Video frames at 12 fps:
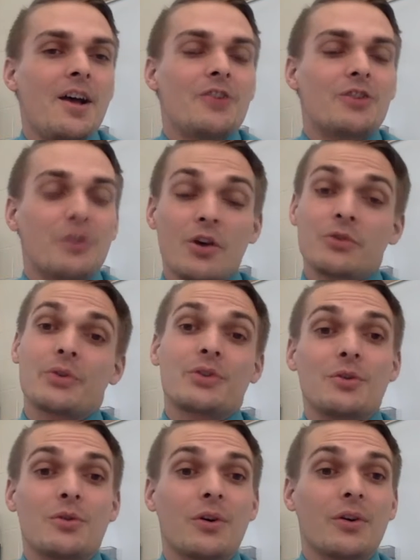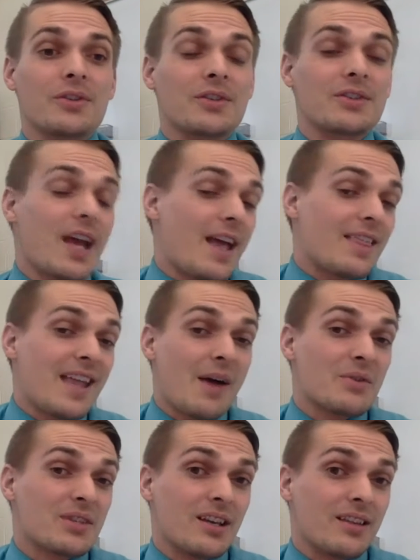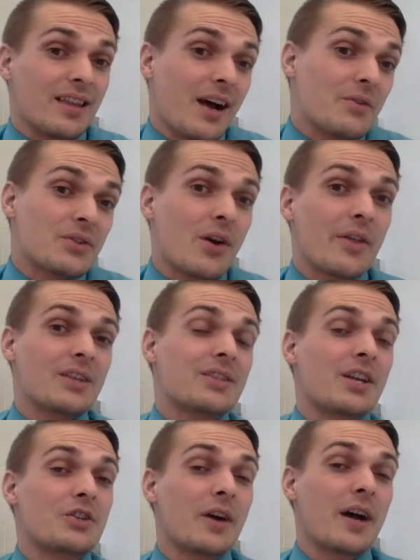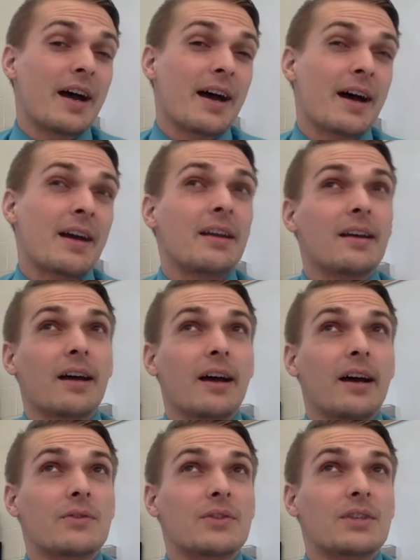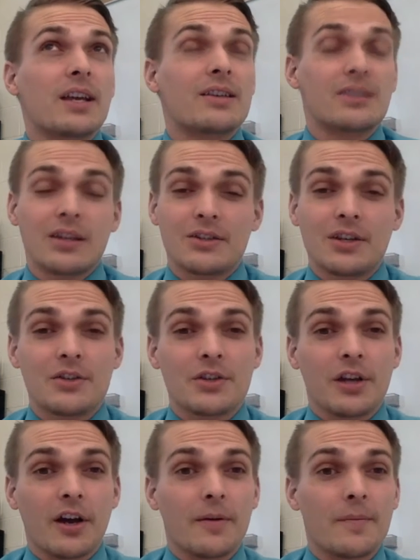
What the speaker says: So those are 2 courses, and that was it. That was all that Central had, I'd say, 6 years ago.